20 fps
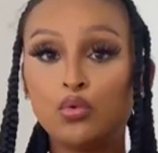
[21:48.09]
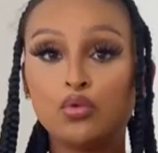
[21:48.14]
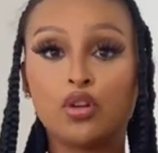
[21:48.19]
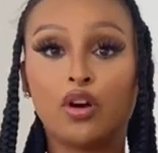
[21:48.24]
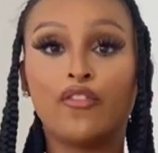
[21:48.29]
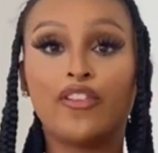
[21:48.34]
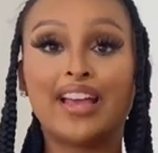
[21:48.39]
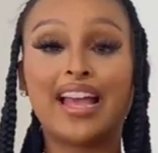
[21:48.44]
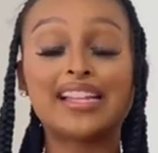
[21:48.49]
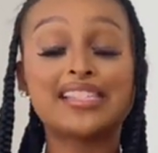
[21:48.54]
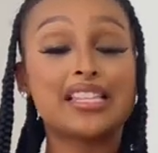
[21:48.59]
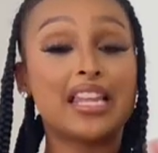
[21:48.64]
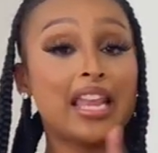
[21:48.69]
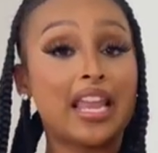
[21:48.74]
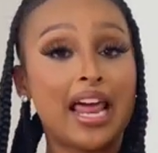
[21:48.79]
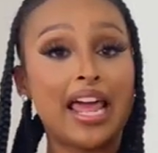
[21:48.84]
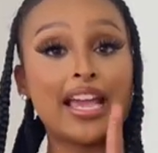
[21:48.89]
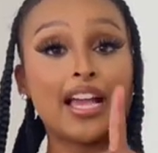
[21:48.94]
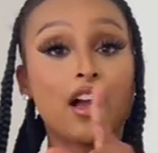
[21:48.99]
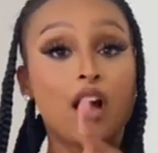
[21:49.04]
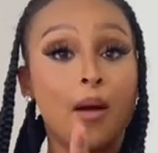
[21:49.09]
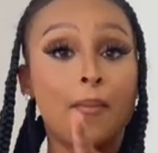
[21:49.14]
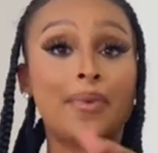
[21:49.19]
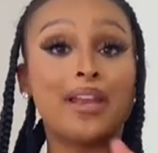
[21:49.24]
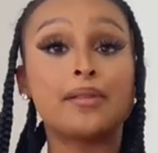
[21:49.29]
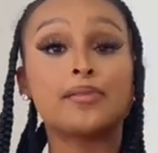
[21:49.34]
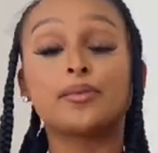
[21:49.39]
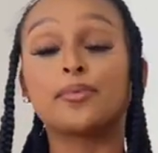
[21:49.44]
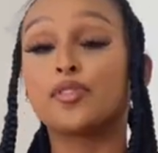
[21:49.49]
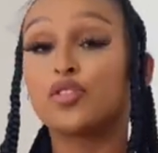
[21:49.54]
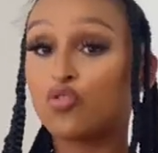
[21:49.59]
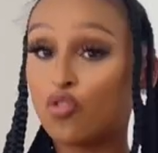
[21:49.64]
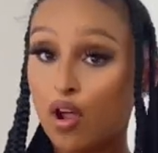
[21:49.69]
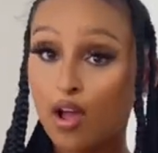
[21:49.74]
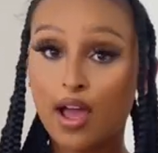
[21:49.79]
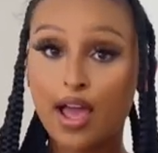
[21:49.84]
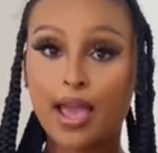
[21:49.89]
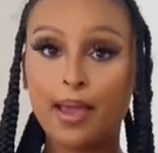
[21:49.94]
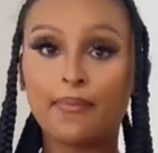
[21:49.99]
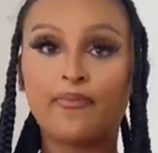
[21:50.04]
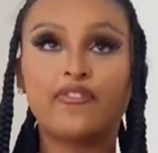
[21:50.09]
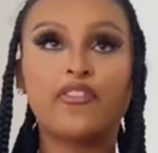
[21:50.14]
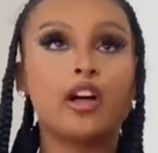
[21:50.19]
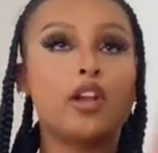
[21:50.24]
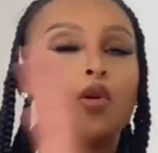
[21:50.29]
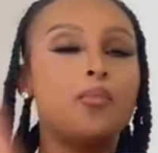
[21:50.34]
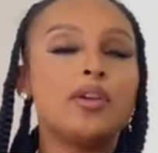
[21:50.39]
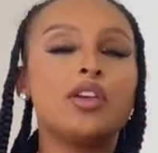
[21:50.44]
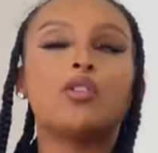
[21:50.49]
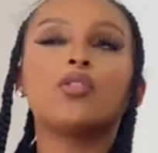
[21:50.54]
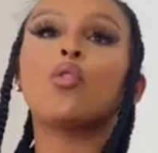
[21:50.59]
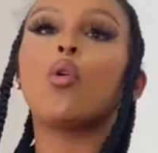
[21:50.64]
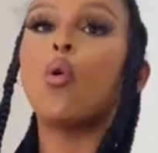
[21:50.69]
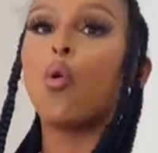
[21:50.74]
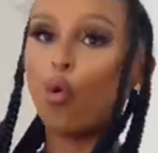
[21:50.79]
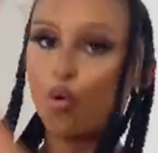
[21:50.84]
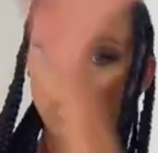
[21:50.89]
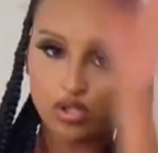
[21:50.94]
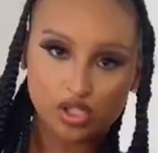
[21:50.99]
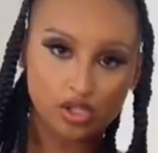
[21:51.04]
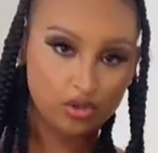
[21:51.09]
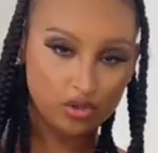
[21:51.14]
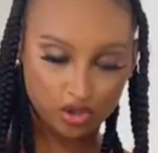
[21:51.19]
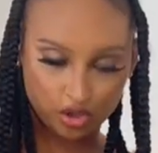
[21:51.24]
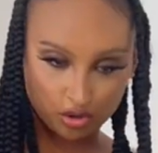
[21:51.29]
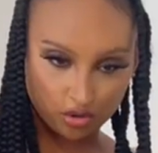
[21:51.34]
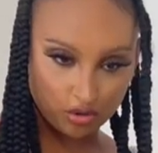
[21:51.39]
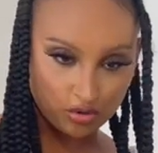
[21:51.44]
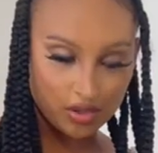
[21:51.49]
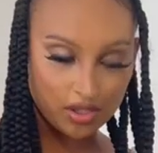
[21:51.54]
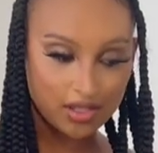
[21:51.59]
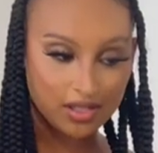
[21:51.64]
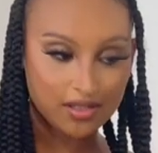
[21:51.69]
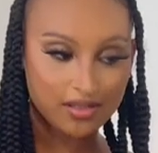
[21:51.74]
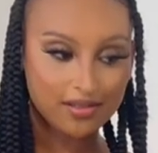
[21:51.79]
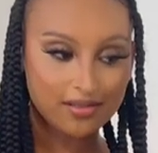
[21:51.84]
Don't forget to like, comment, and subscribe. Follow me on all socials.